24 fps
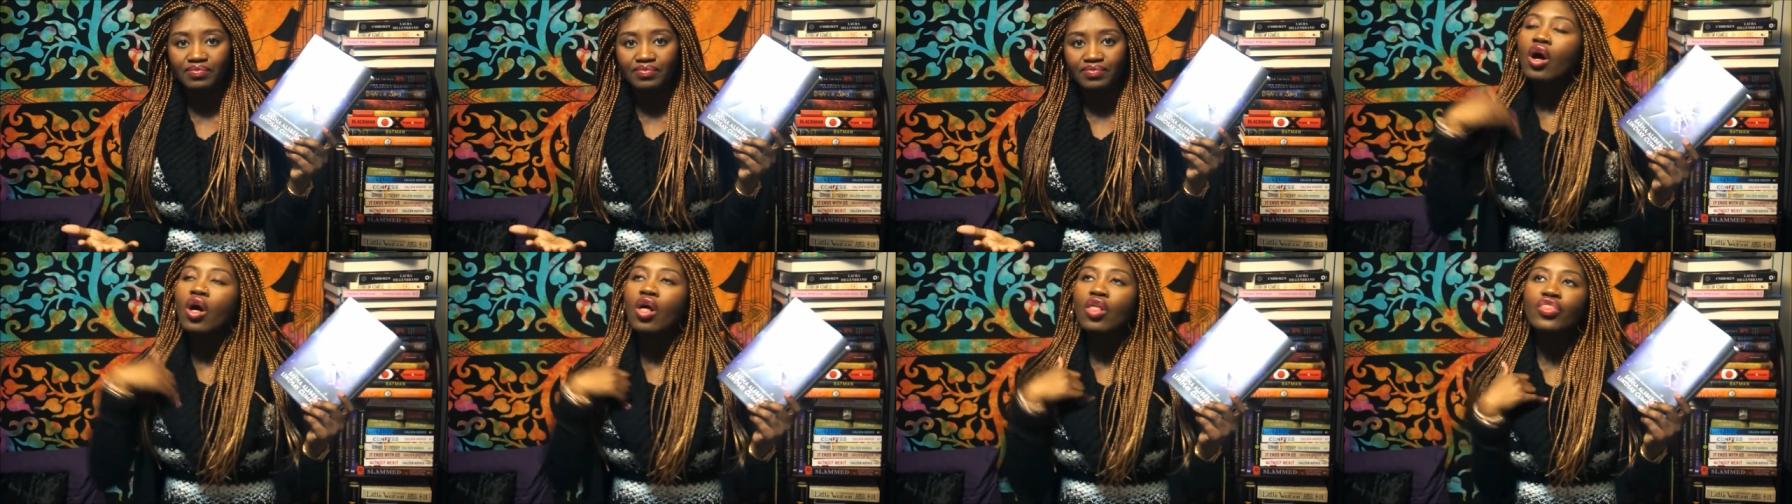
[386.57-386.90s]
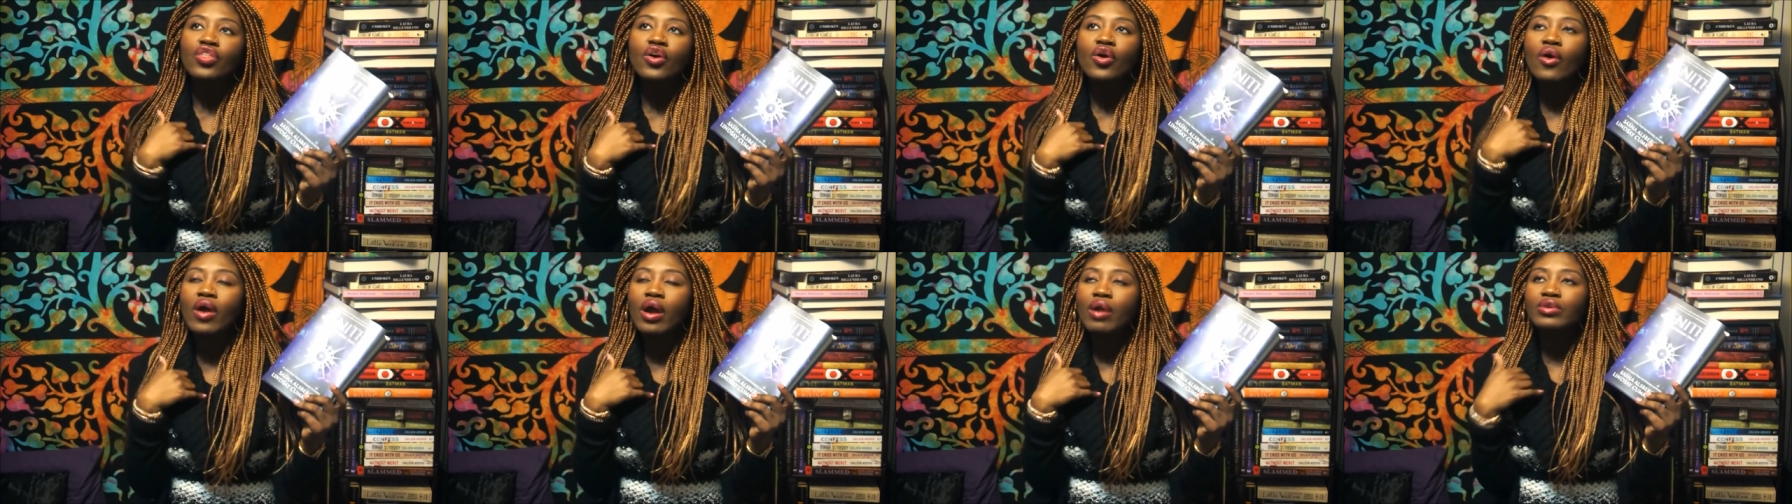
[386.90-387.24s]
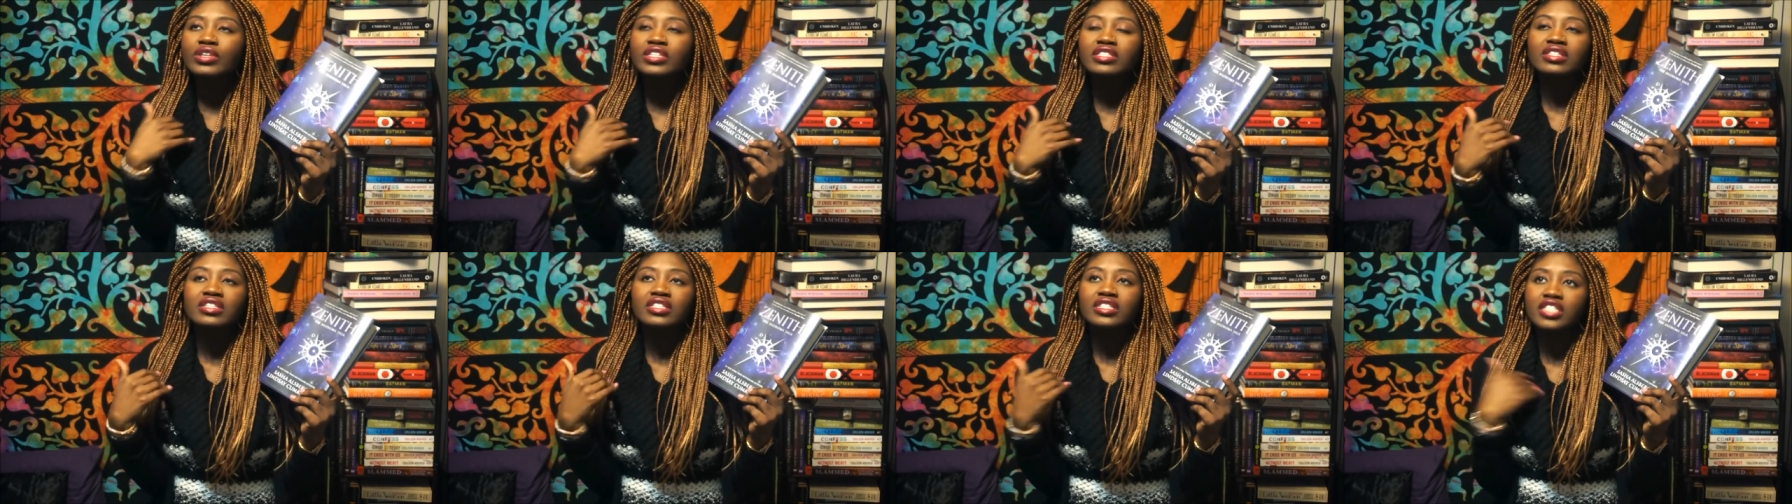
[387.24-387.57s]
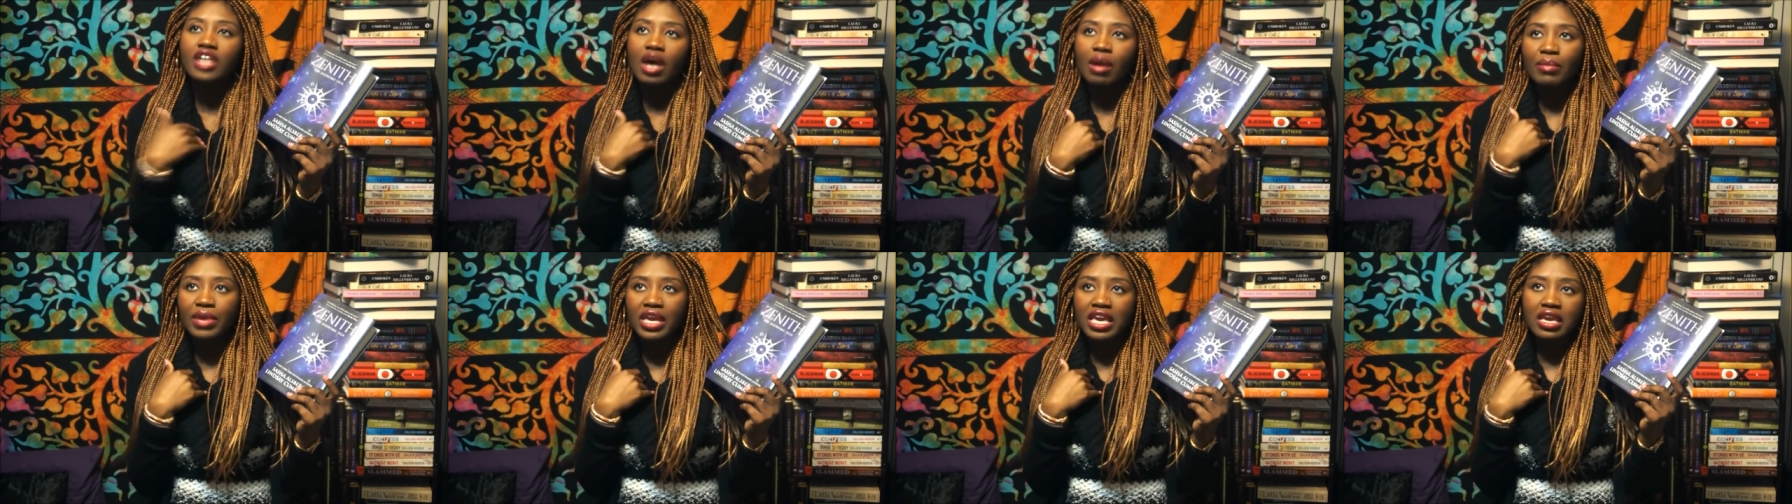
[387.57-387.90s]
Although I was the
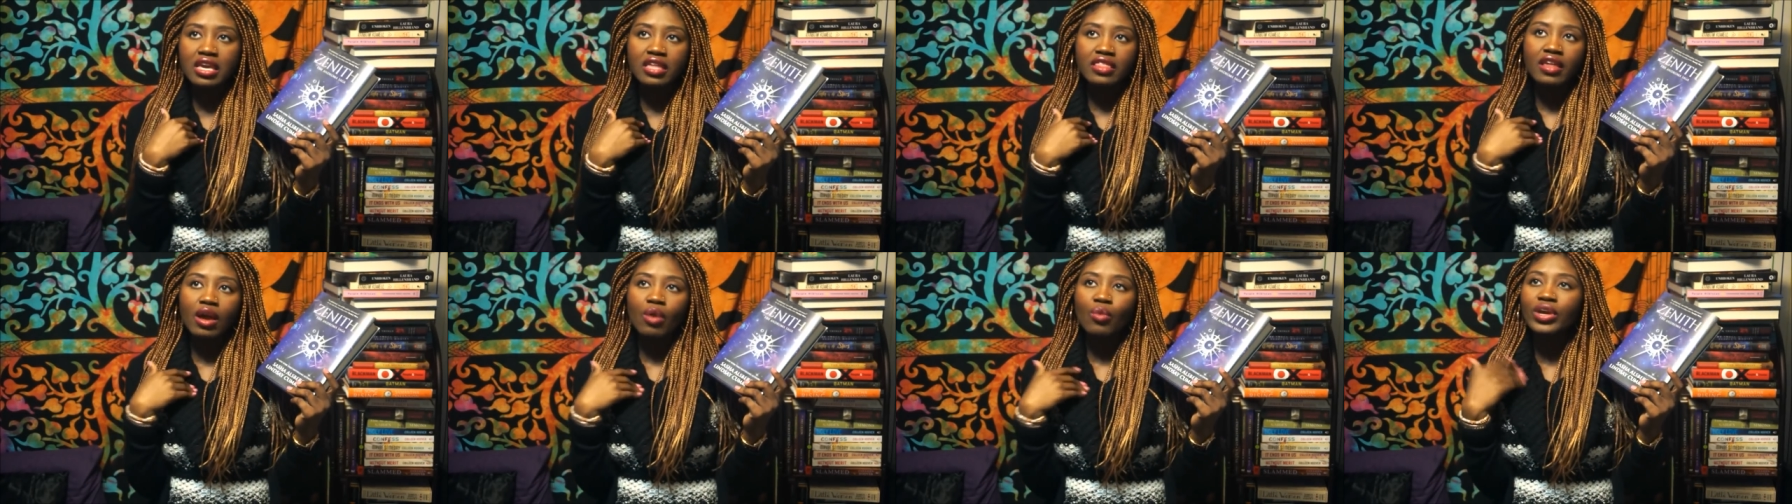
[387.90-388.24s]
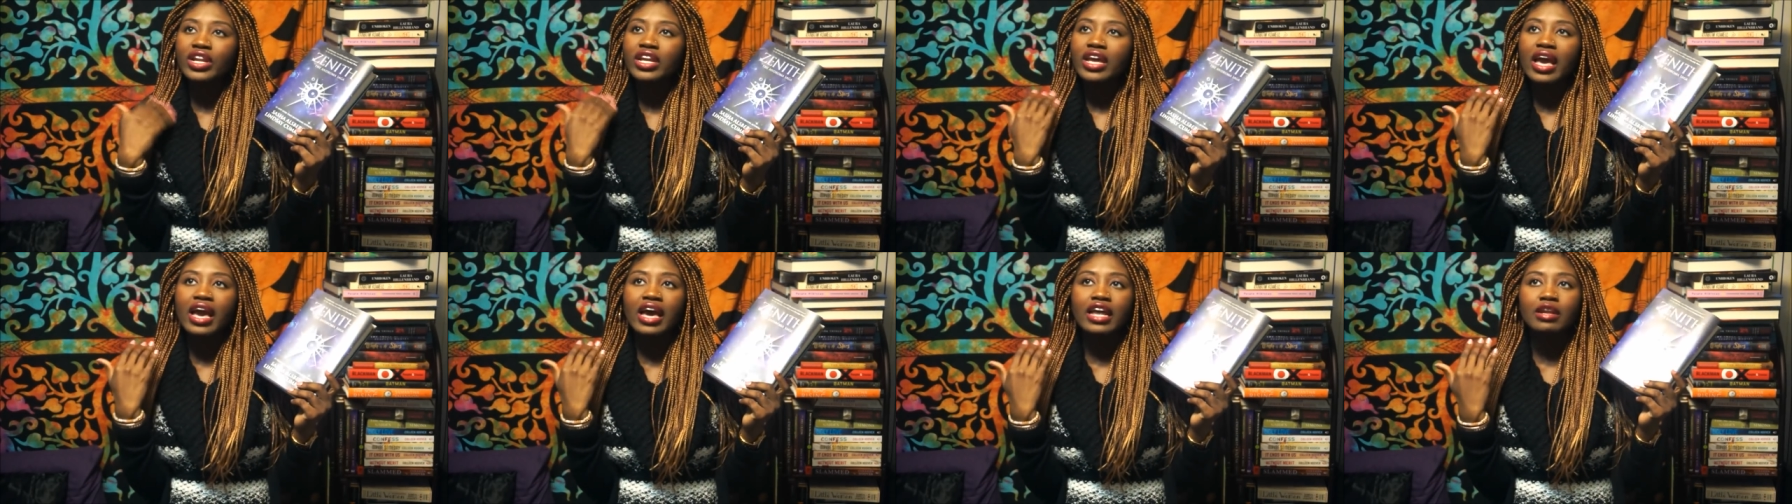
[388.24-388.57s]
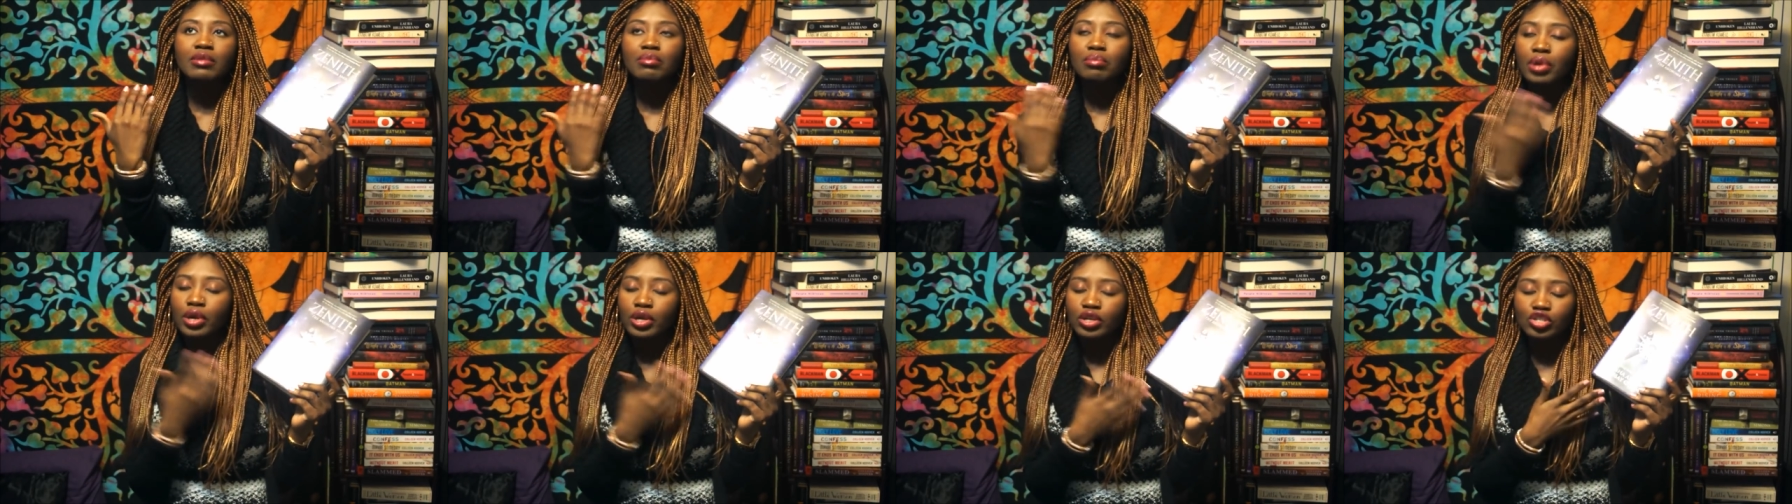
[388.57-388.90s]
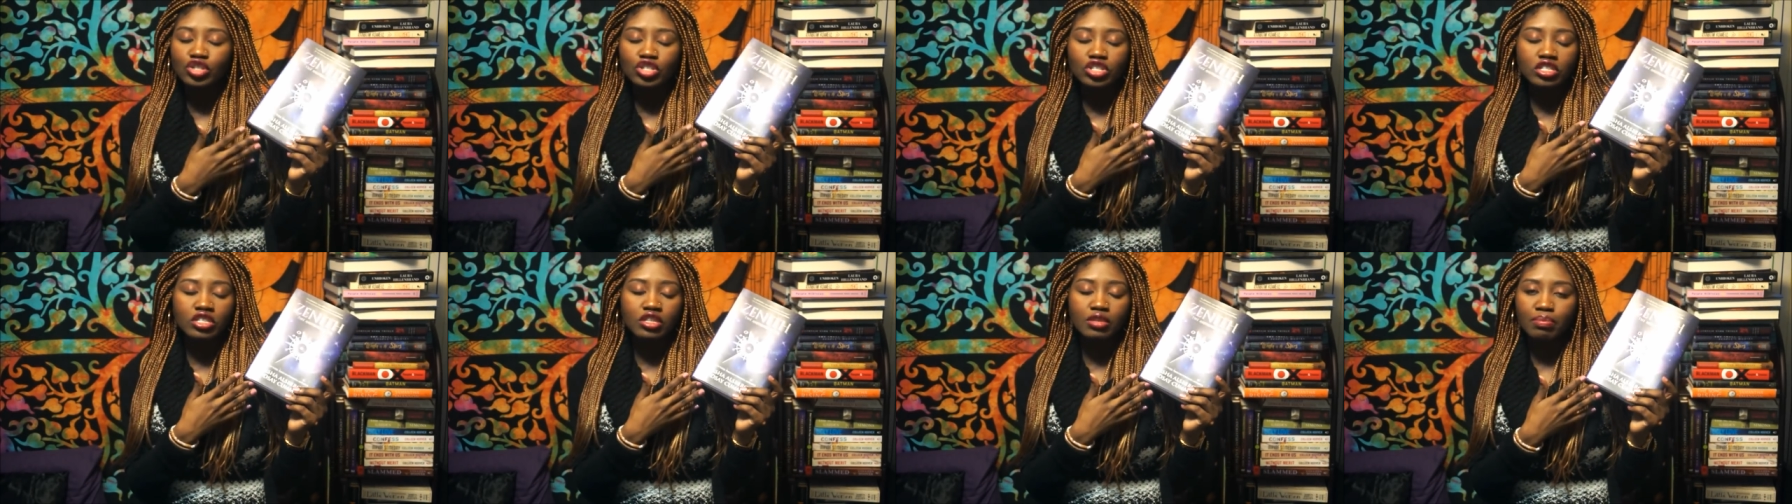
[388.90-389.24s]
dummy that went ahead and
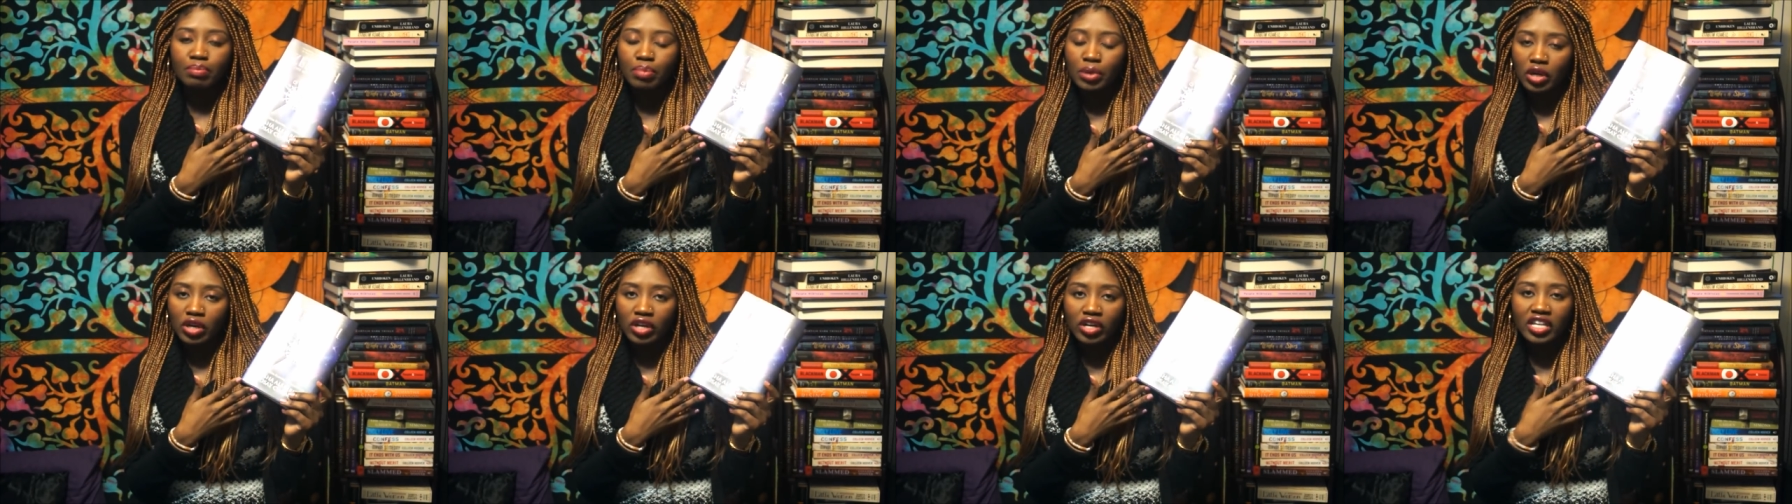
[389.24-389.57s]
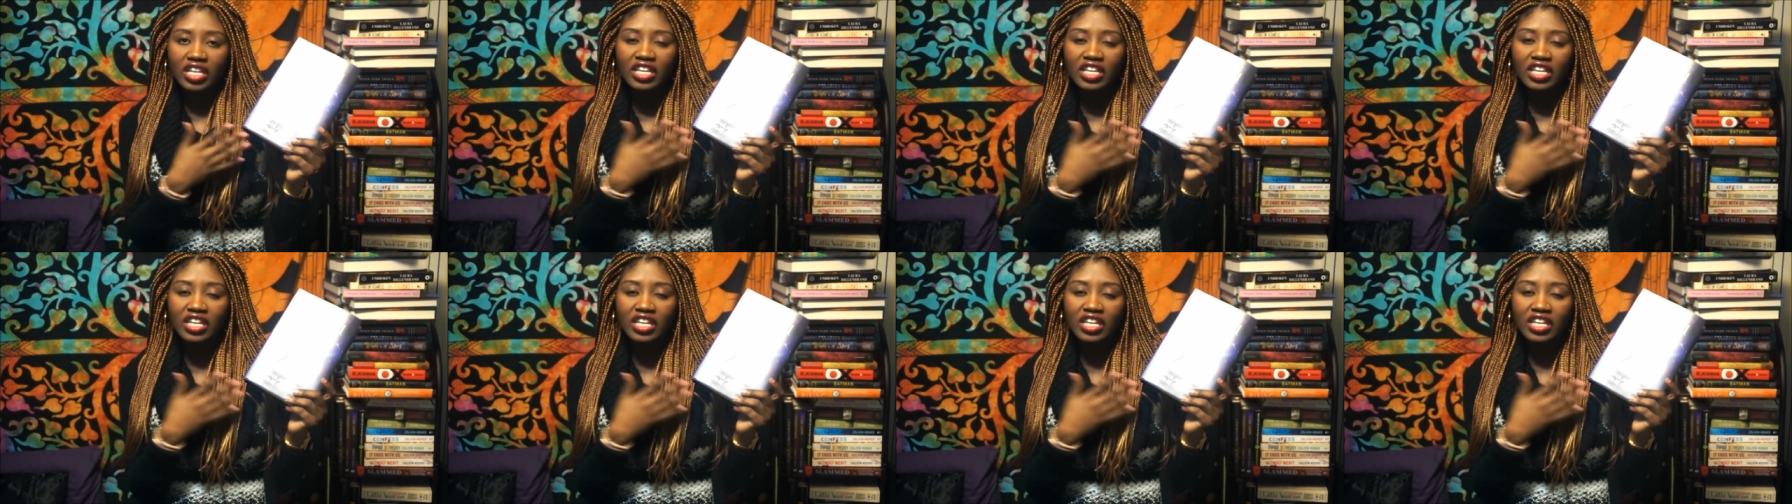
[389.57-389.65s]
purchased the book